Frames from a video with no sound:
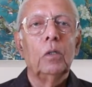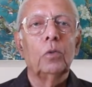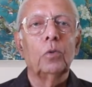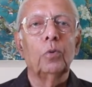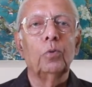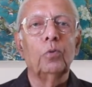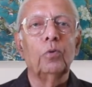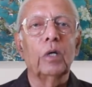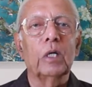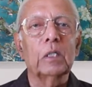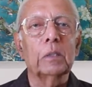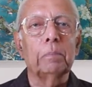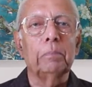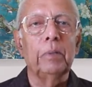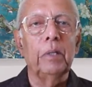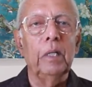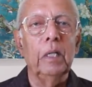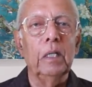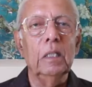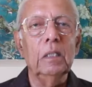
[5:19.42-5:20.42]
Through
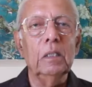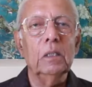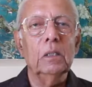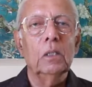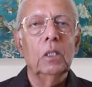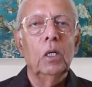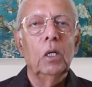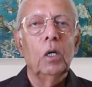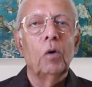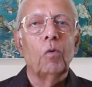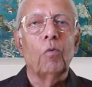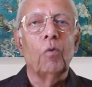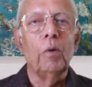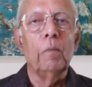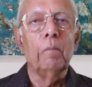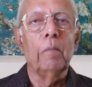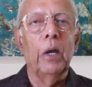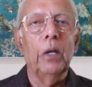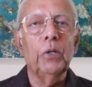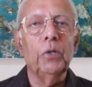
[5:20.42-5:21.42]
experience, we
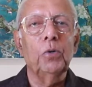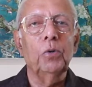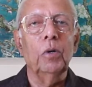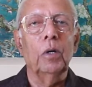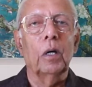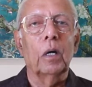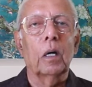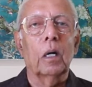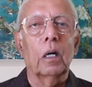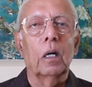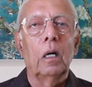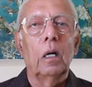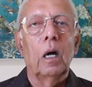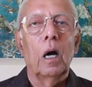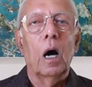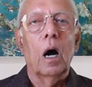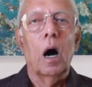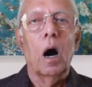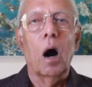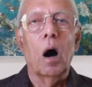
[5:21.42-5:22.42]
mature
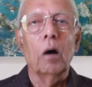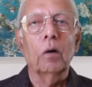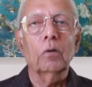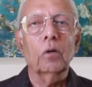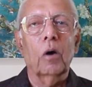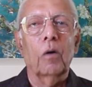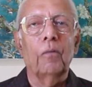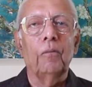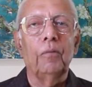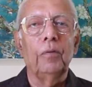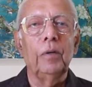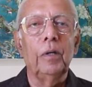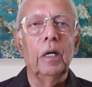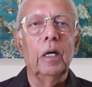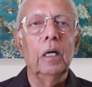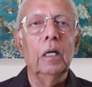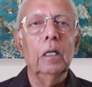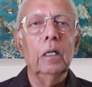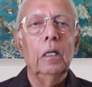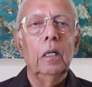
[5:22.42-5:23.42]
out of
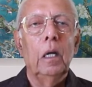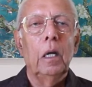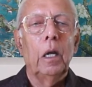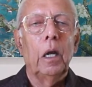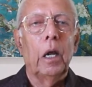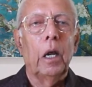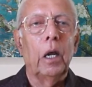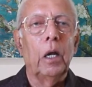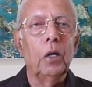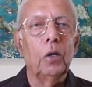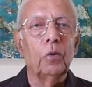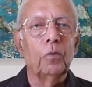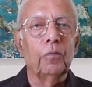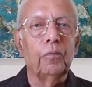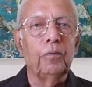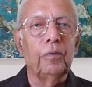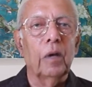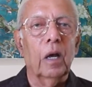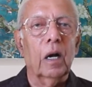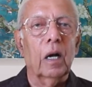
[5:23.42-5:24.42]
fear into
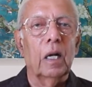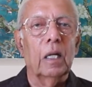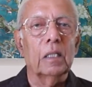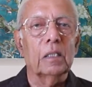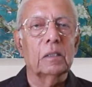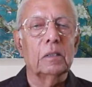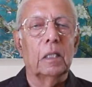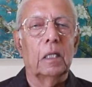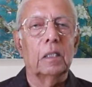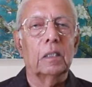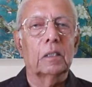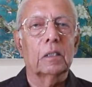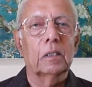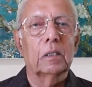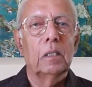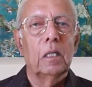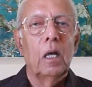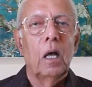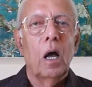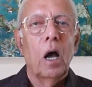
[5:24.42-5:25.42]

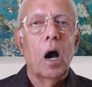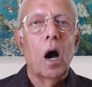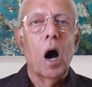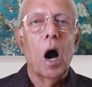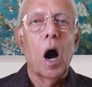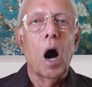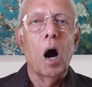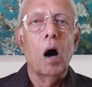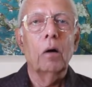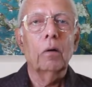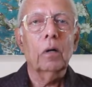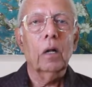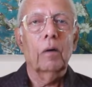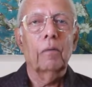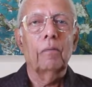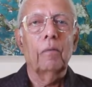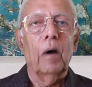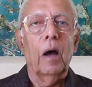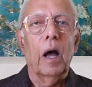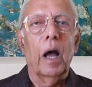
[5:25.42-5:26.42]
fearlessness, out
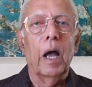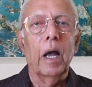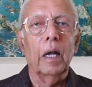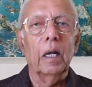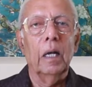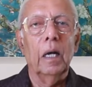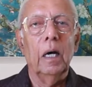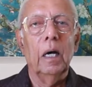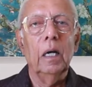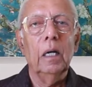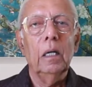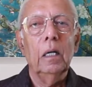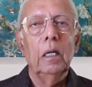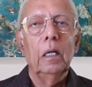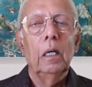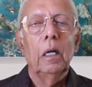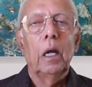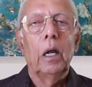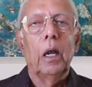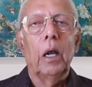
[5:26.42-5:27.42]
of anger
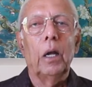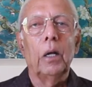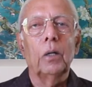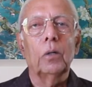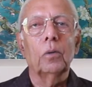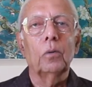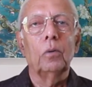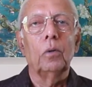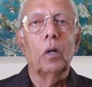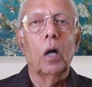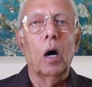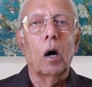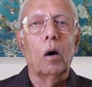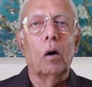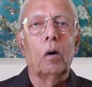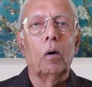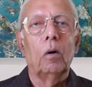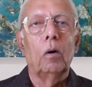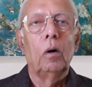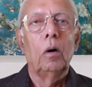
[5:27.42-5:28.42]
into
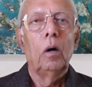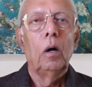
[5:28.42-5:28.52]
love,